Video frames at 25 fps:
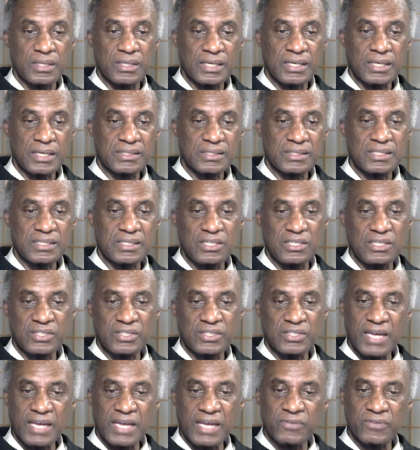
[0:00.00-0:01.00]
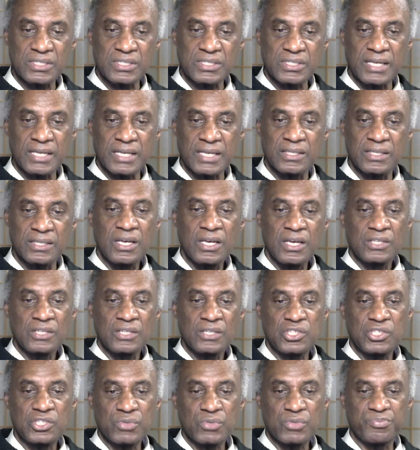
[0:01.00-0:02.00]
Skeeter Davis. And
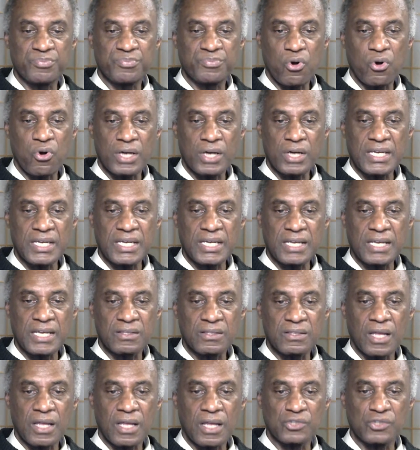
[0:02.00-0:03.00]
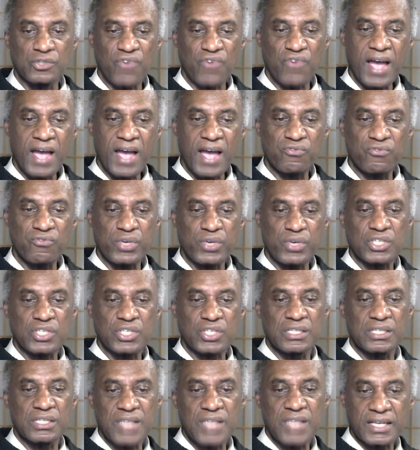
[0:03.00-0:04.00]
she was born in Dry Ridge,
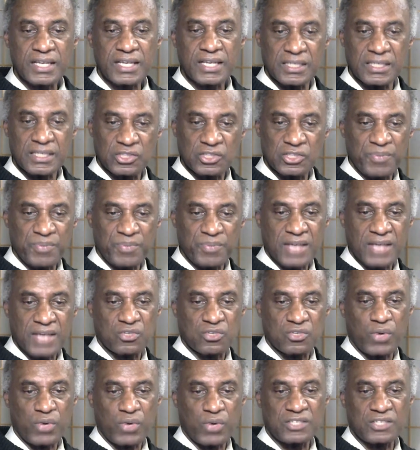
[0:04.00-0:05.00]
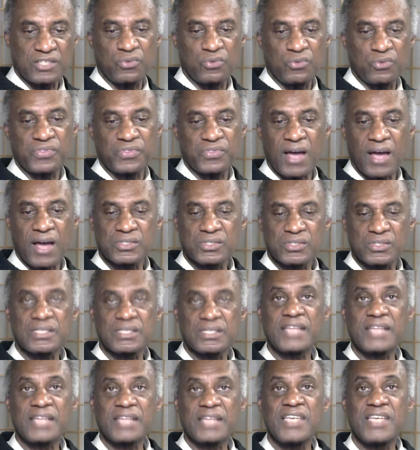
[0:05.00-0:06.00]
Kentucky. She passed away 2000
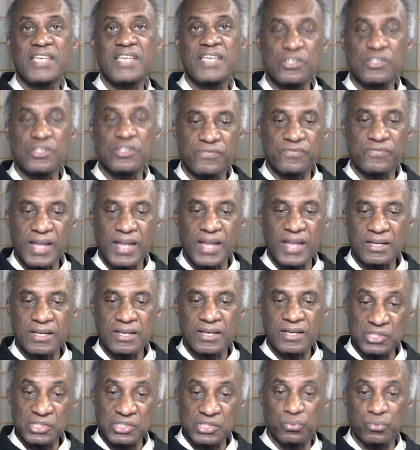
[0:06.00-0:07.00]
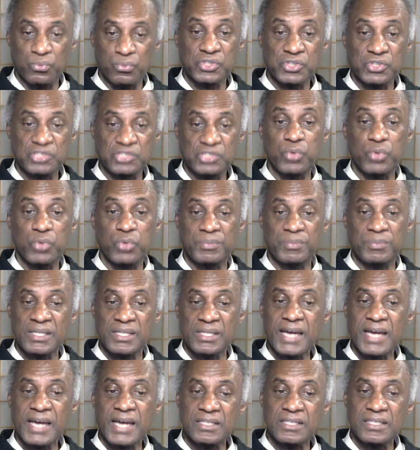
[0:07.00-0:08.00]
at the age of, she would have been
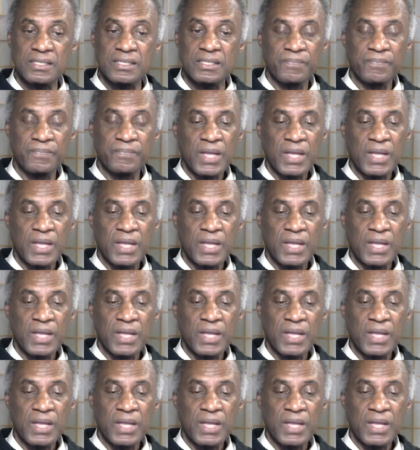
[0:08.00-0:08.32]
90.